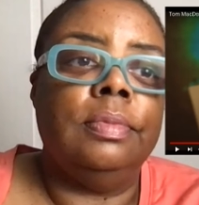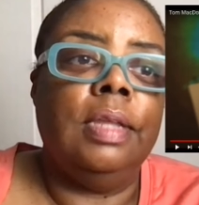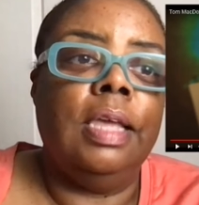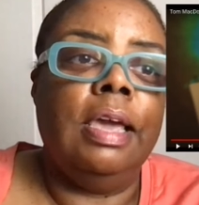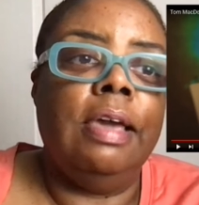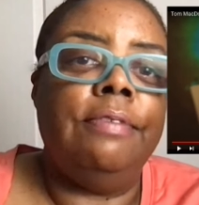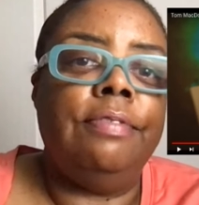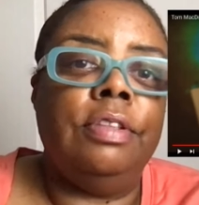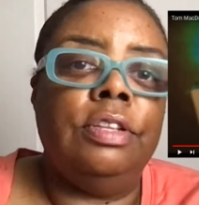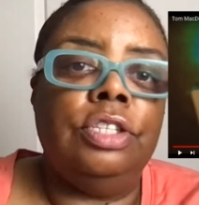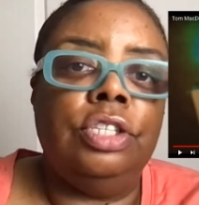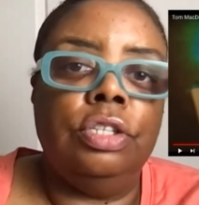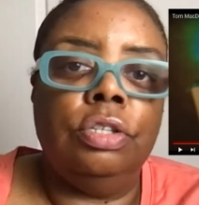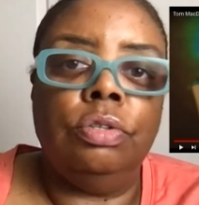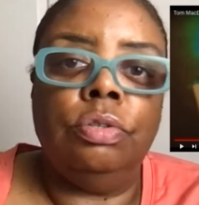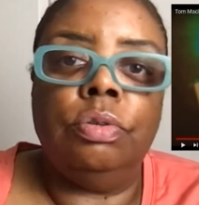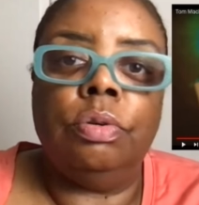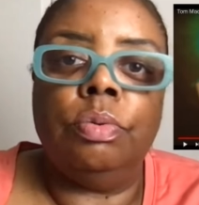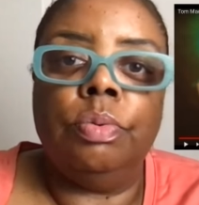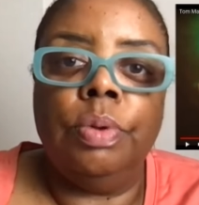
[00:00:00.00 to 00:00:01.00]
have the
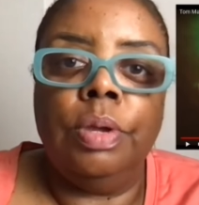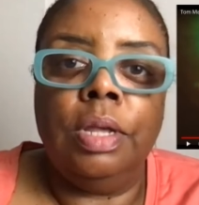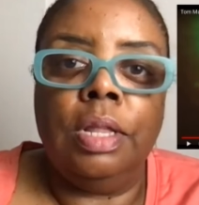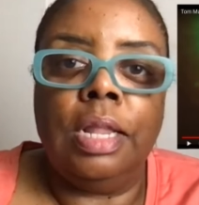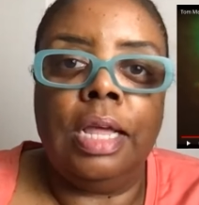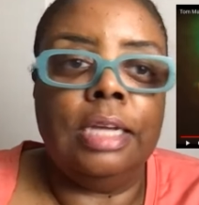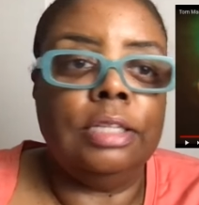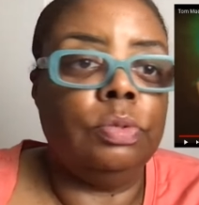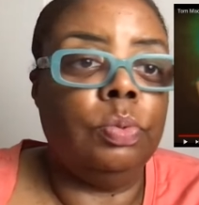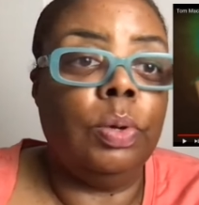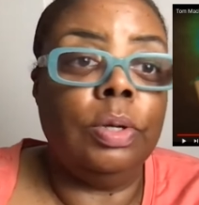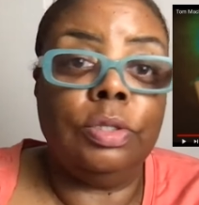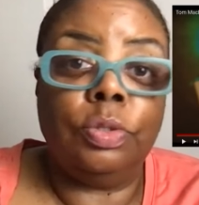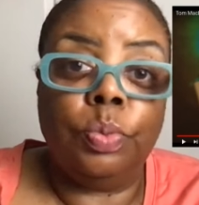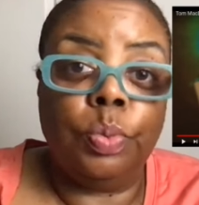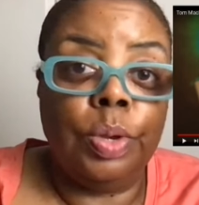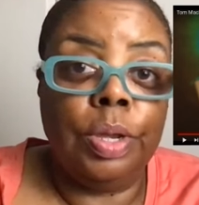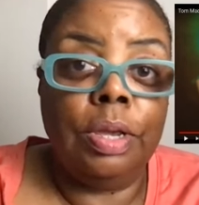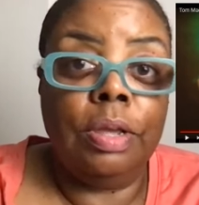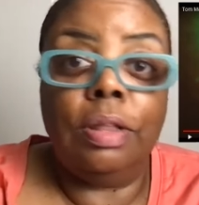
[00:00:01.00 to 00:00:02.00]
children realize what's
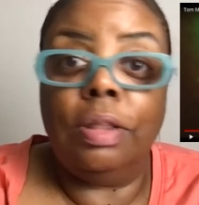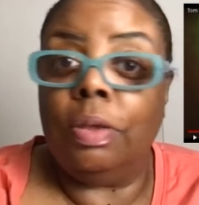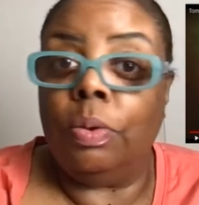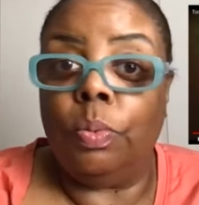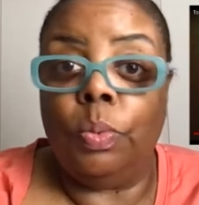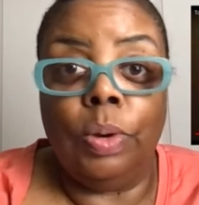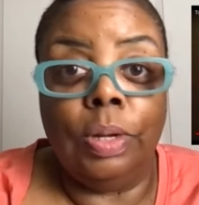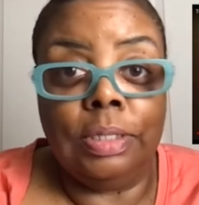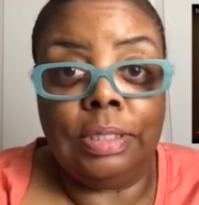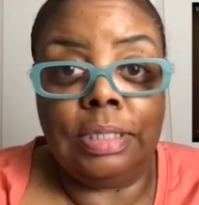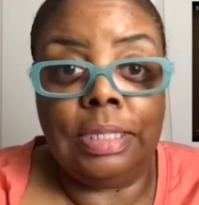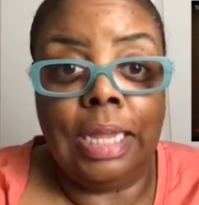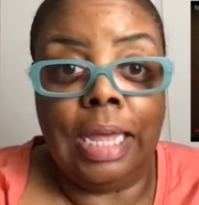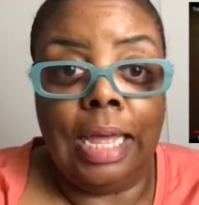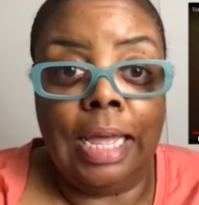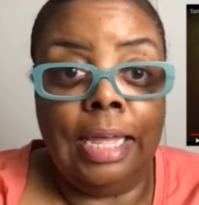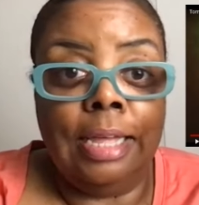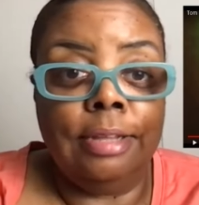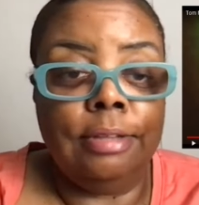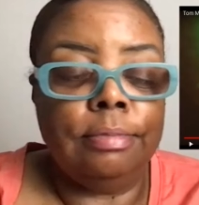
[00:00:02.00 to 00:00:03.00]
real and what's
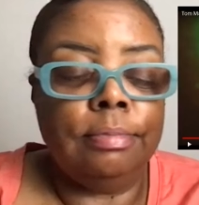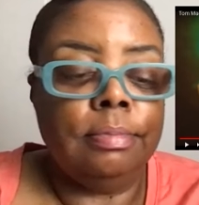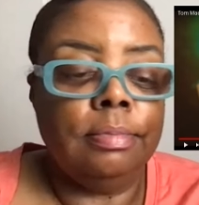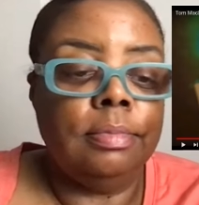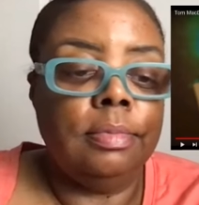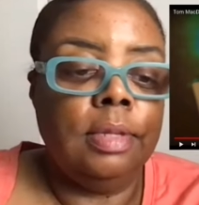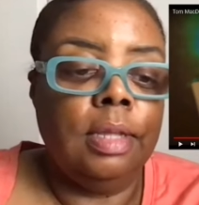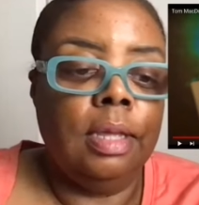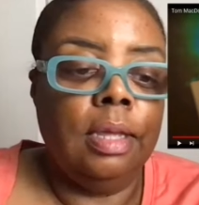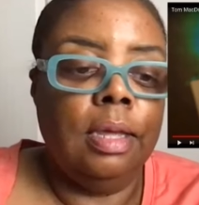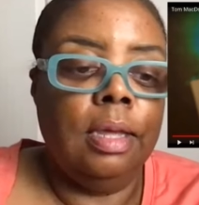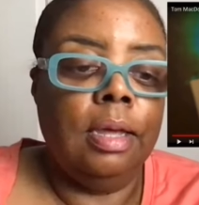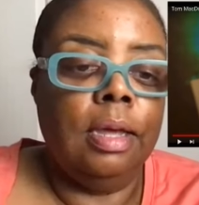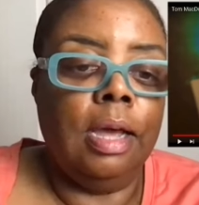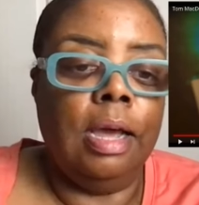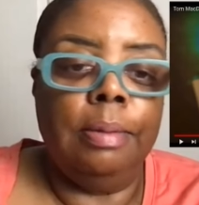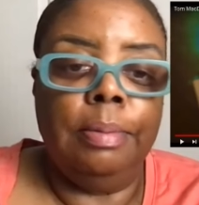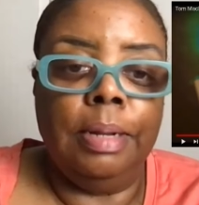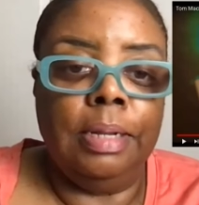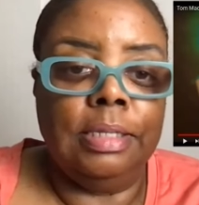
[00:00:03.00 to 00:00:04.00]
not.
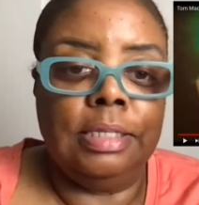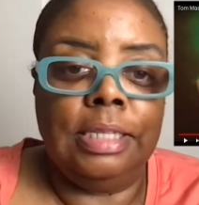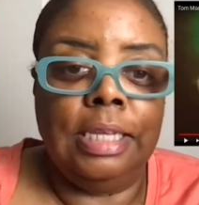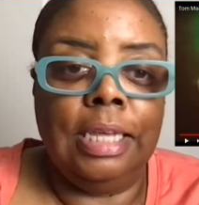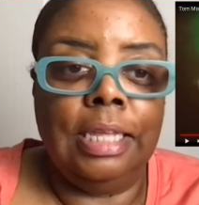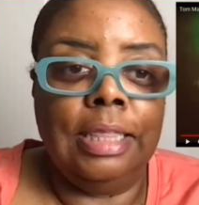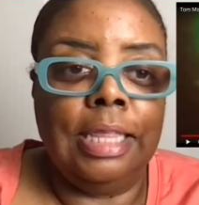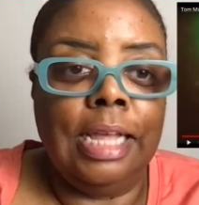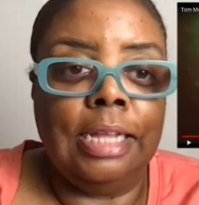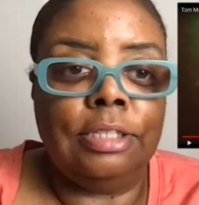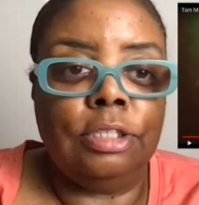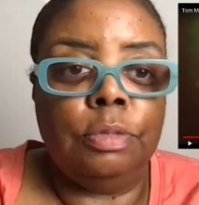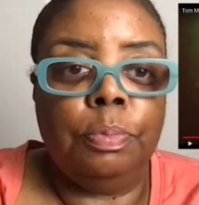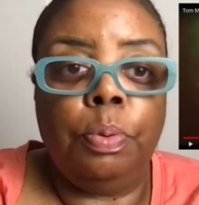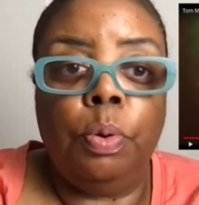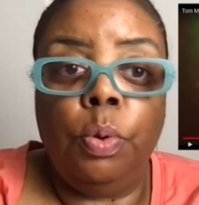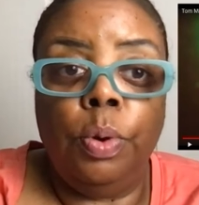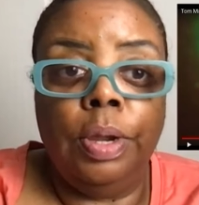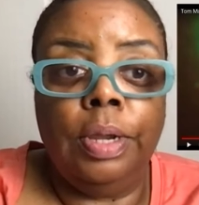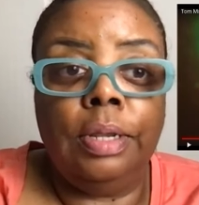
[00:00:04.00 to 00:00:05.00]
I'm not saying that's the
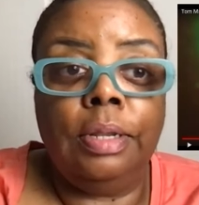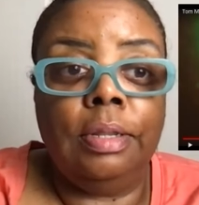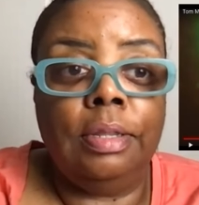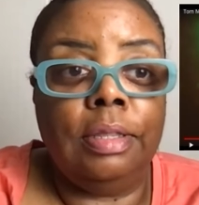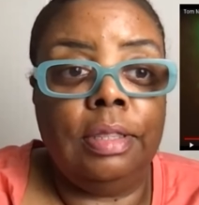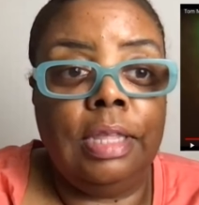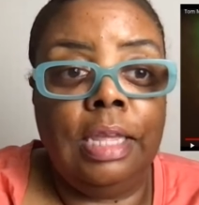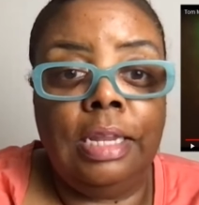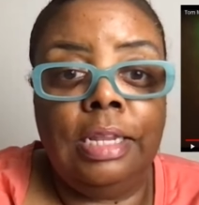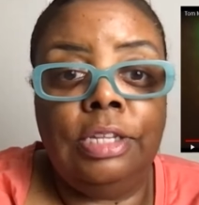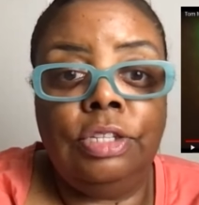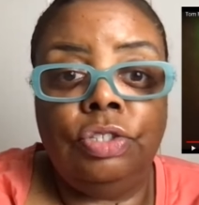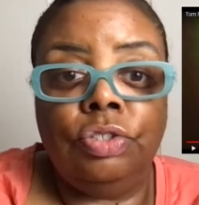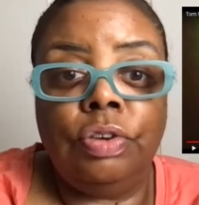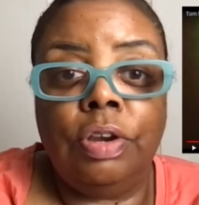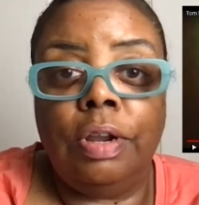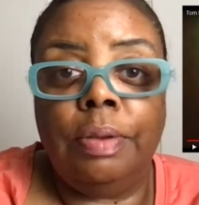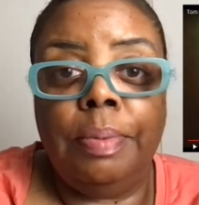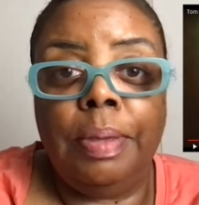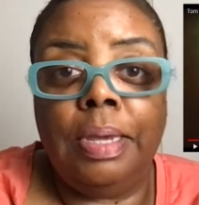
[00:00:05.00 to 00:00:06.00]
point that he's
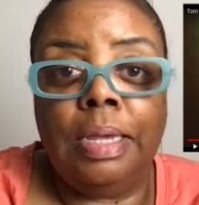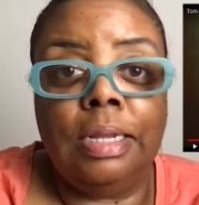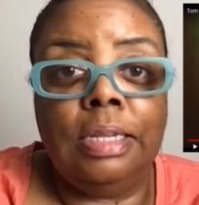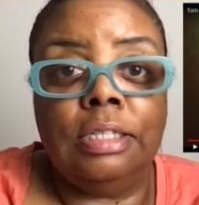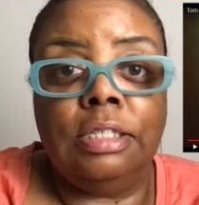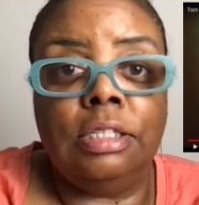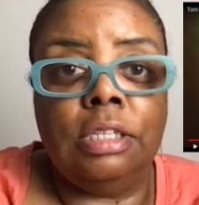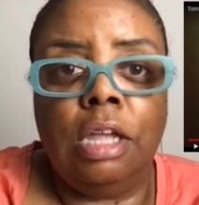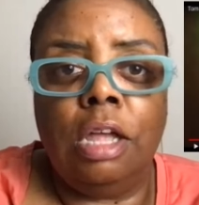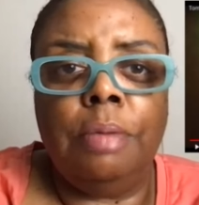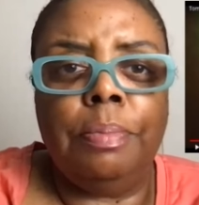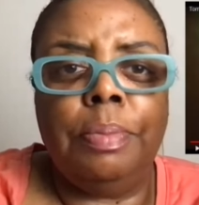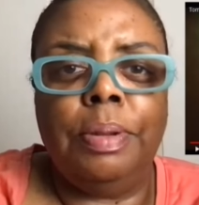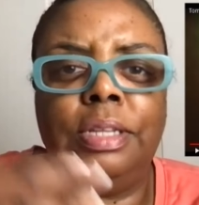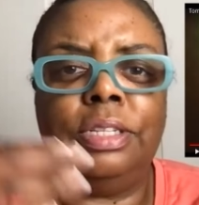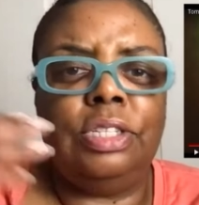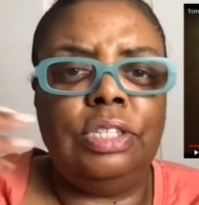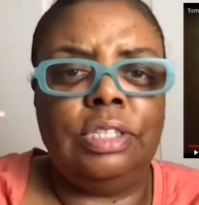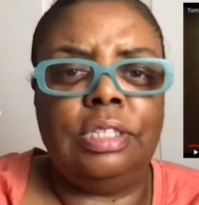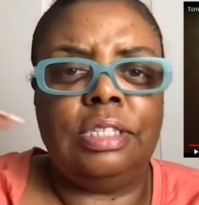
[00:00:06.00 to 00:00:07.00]
trying to make in his song, but
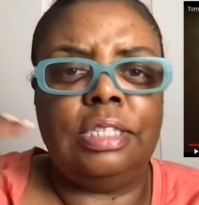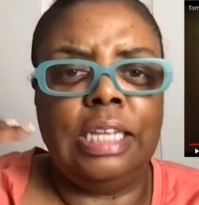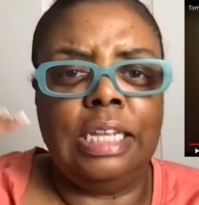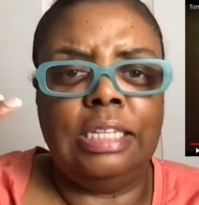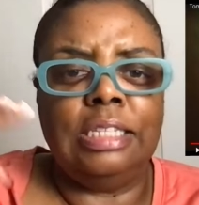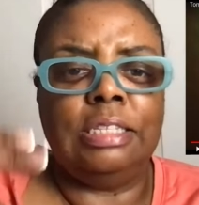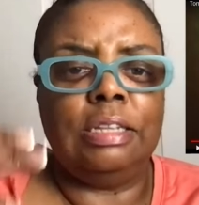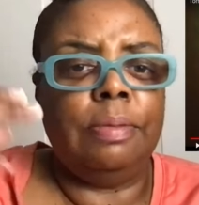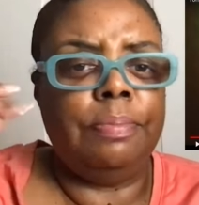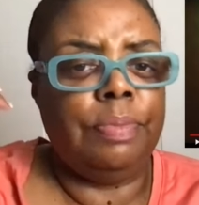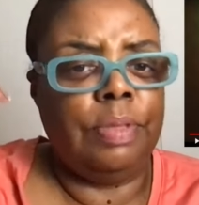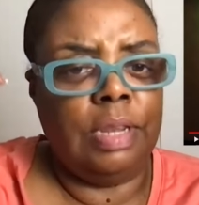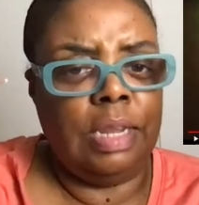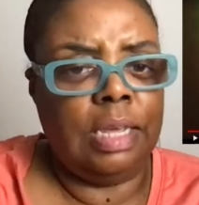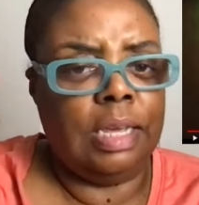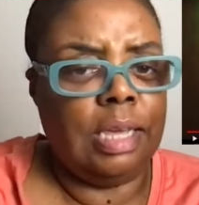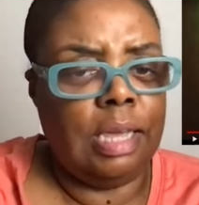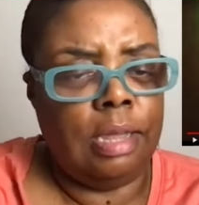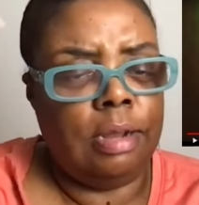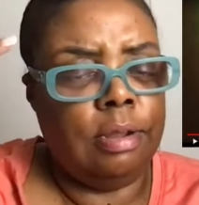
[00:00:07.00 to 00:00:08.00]
he just said something
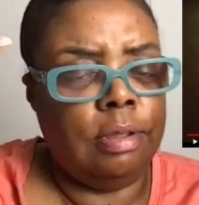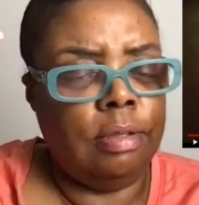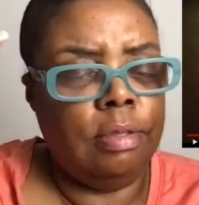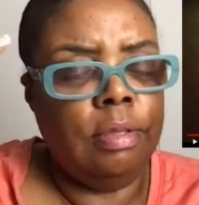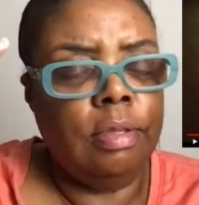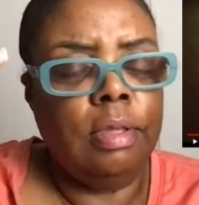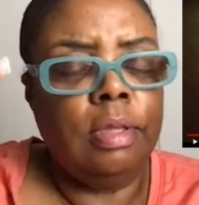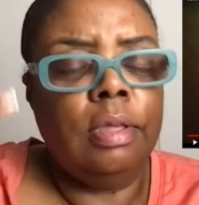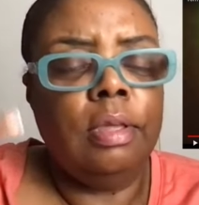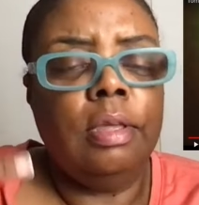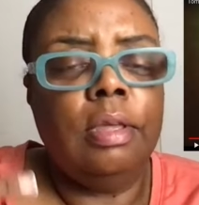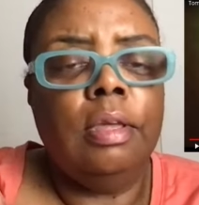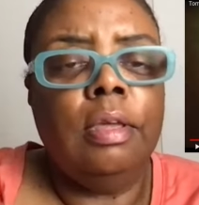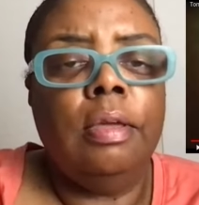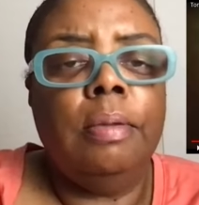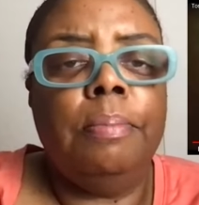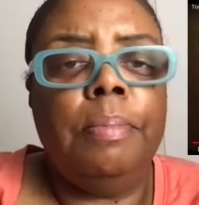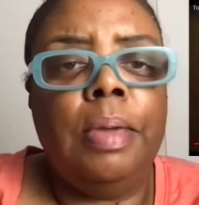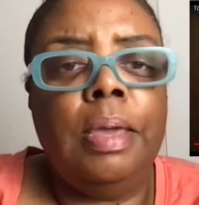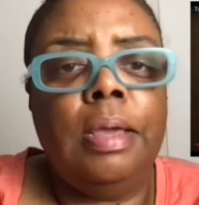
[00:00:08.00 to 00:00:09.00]
that kind of
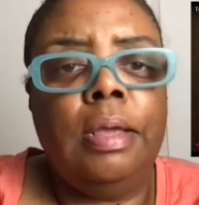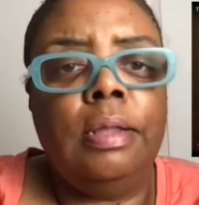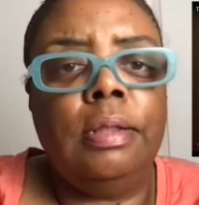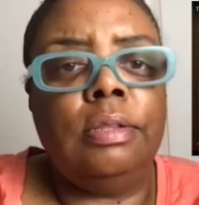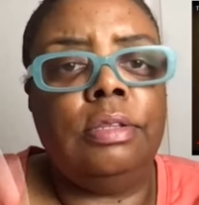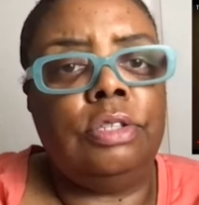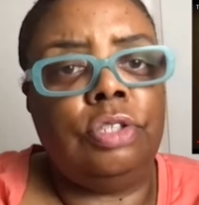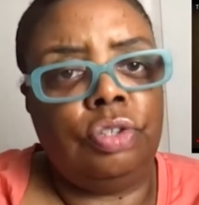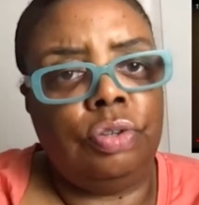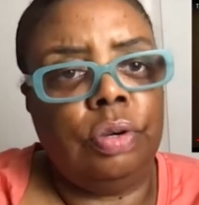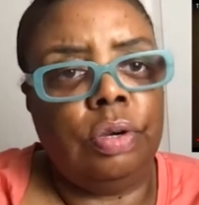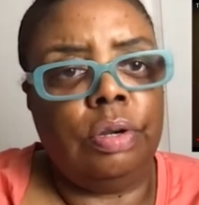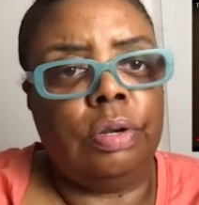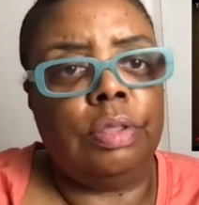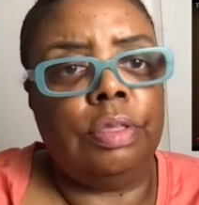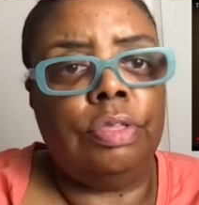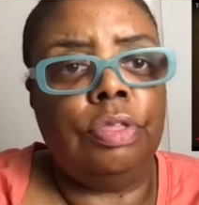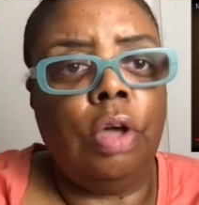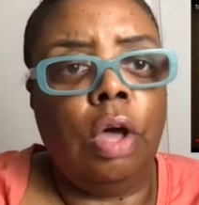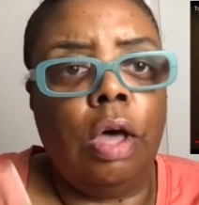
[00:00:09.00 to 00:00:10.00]
made triggered
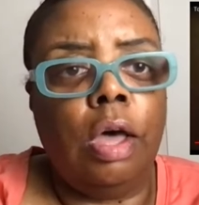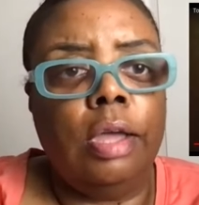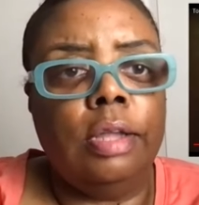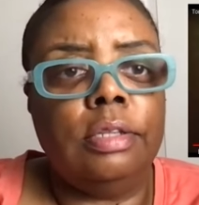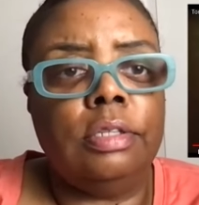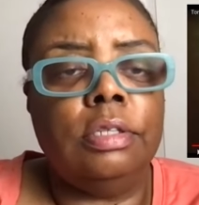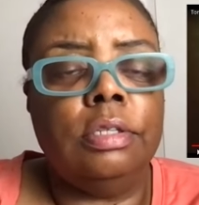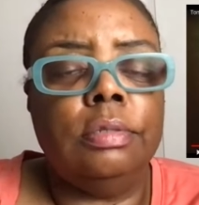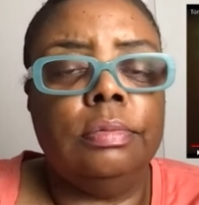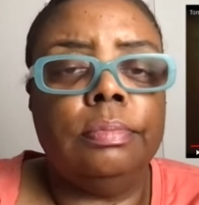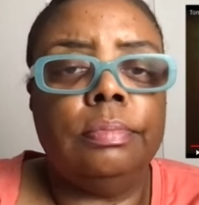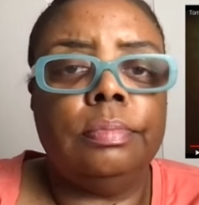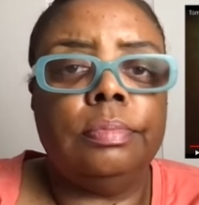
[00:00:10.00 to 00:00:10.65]
a thought